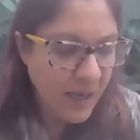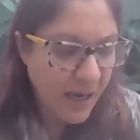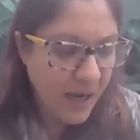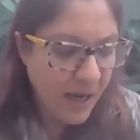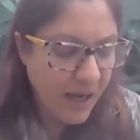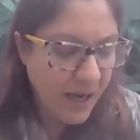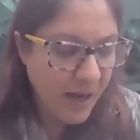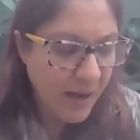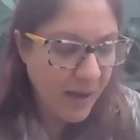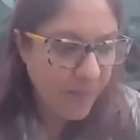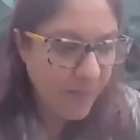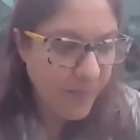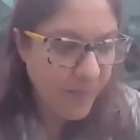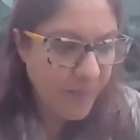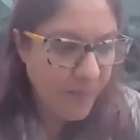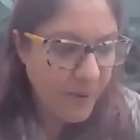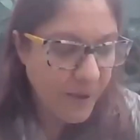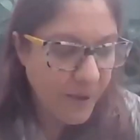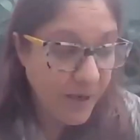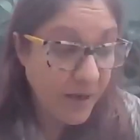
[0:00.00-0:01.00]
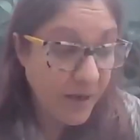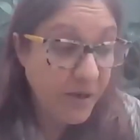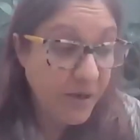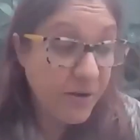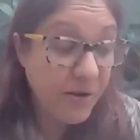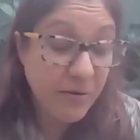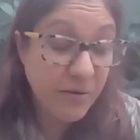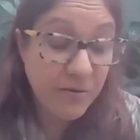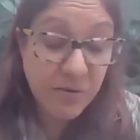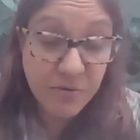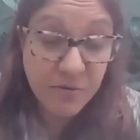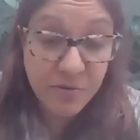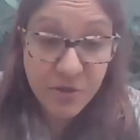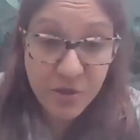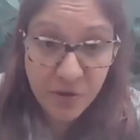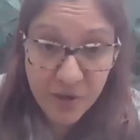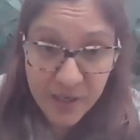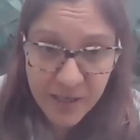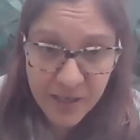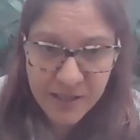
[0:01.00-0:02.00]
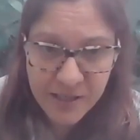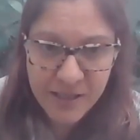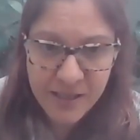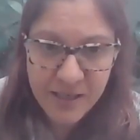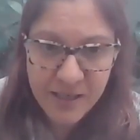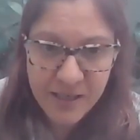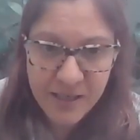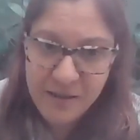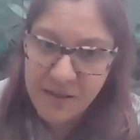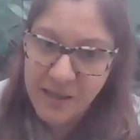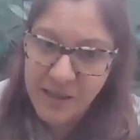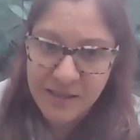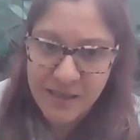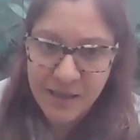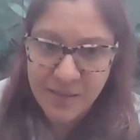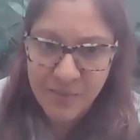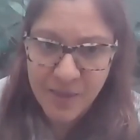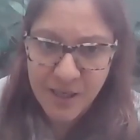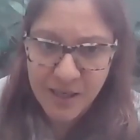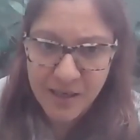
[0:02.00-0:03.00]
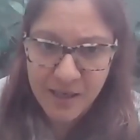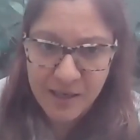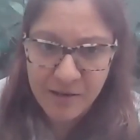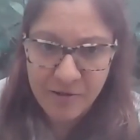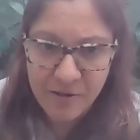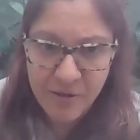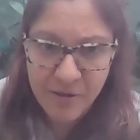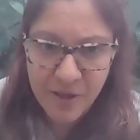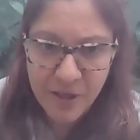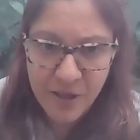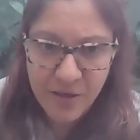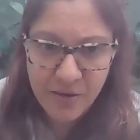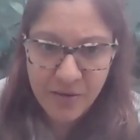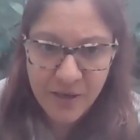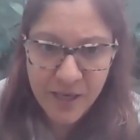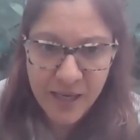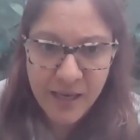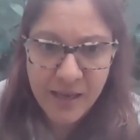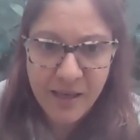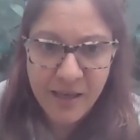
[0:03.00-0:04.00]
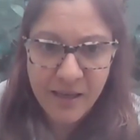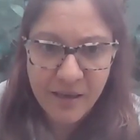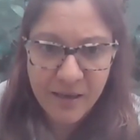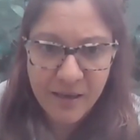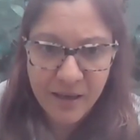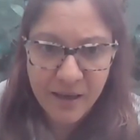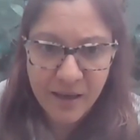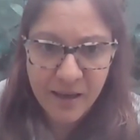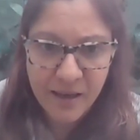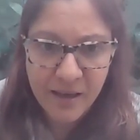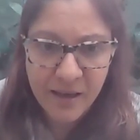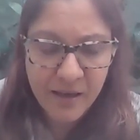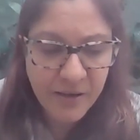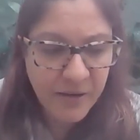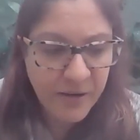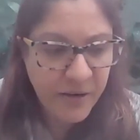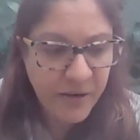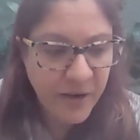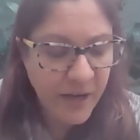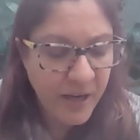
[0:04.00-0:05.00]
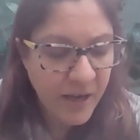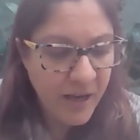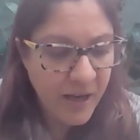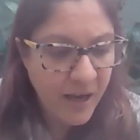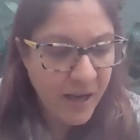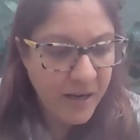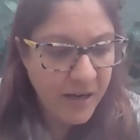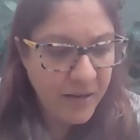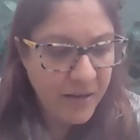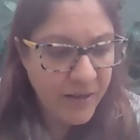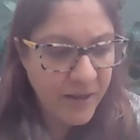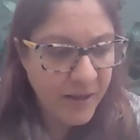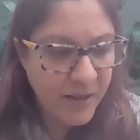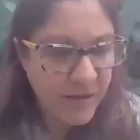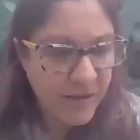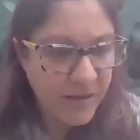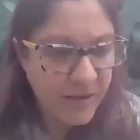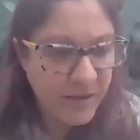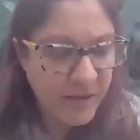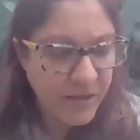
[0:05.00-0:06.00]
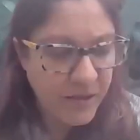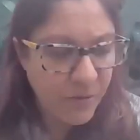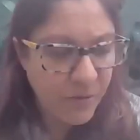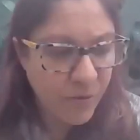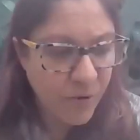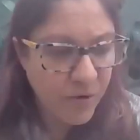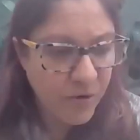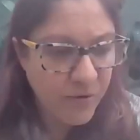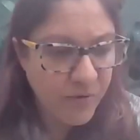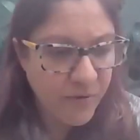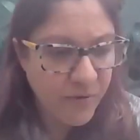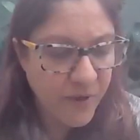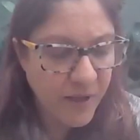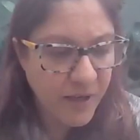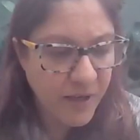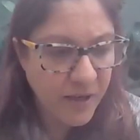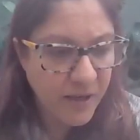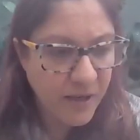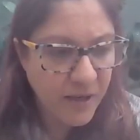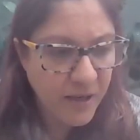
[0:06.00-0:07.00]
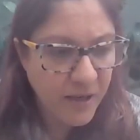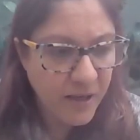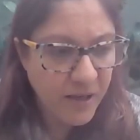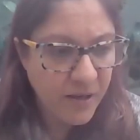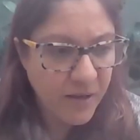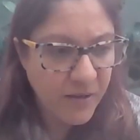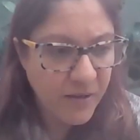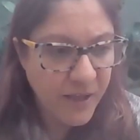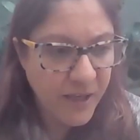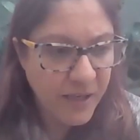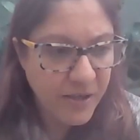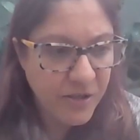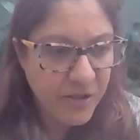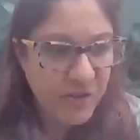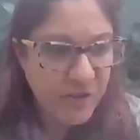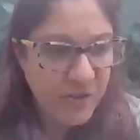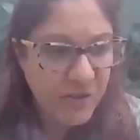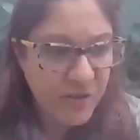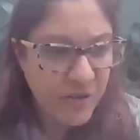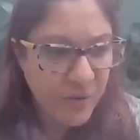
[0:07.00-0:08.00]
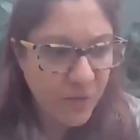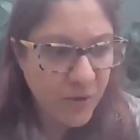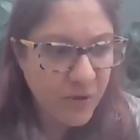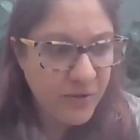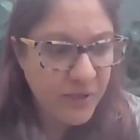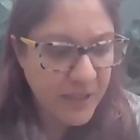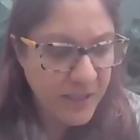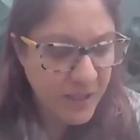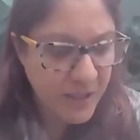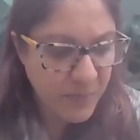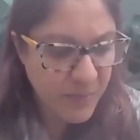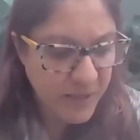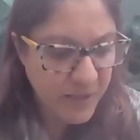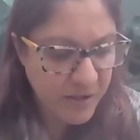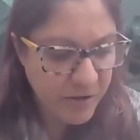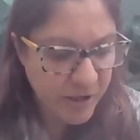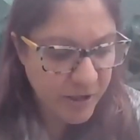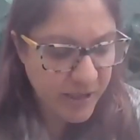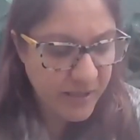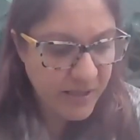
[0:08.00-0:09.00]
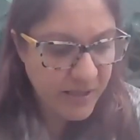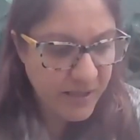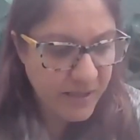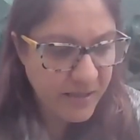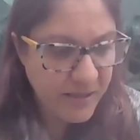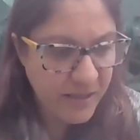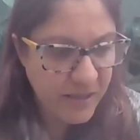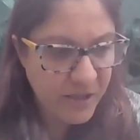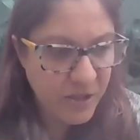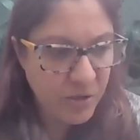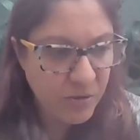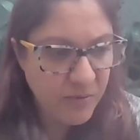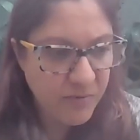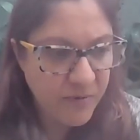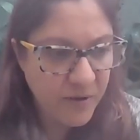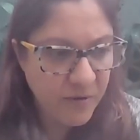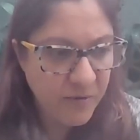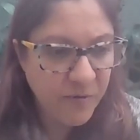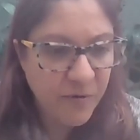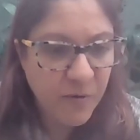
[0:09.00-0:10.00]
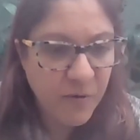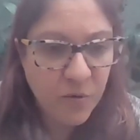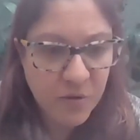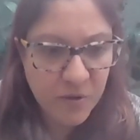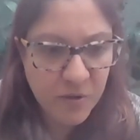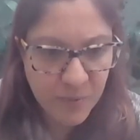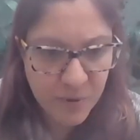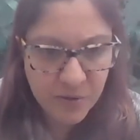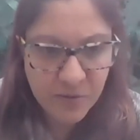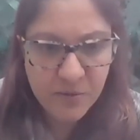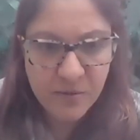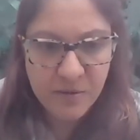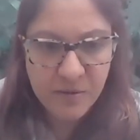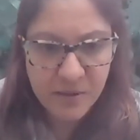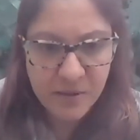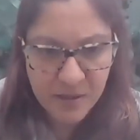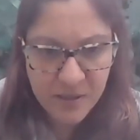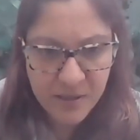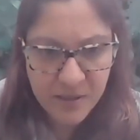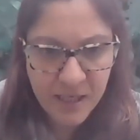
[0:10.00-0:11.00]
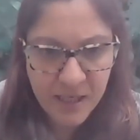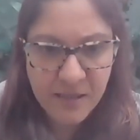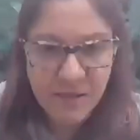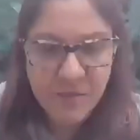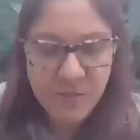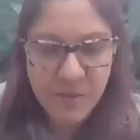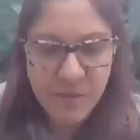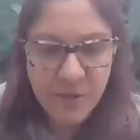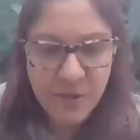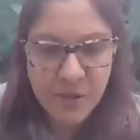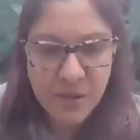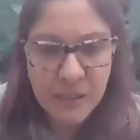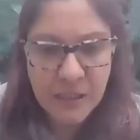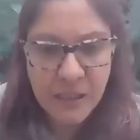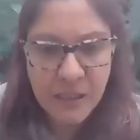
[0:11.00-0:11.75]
But shocking to hear that that's happening here in the UK, and I think one of the issues that will need to be addressed is the issue of affordable, sustainable